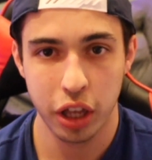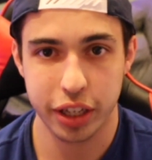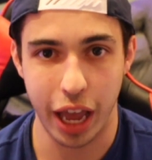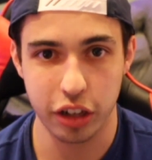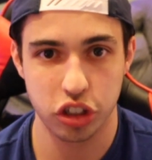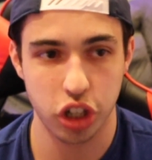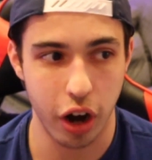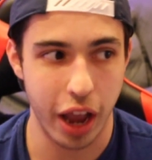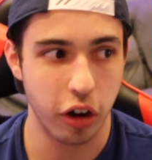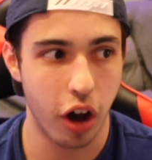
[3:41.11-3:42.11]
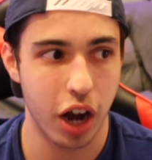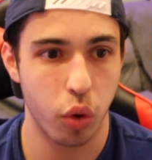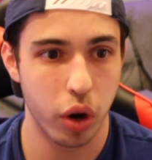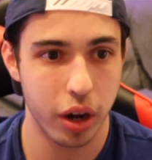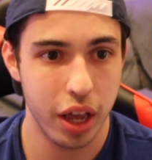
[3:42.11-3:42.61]
Gettinger and
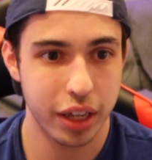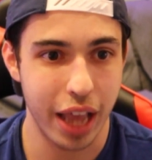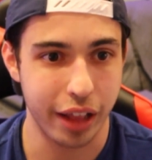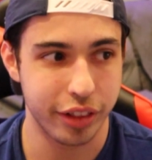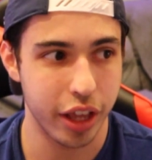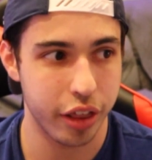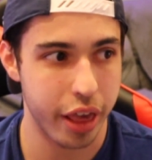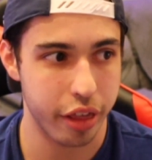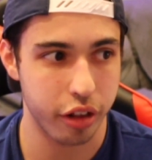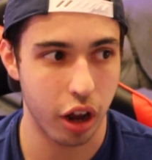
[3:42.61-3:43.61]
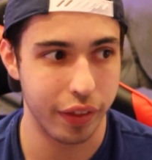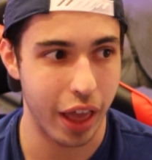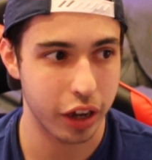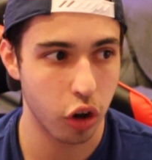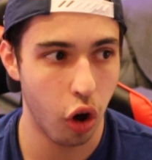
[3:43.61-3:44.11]
Lockwood get the assist on
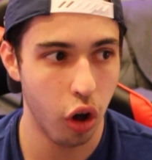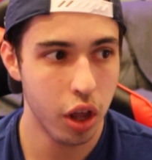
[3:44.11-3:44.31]
that goal.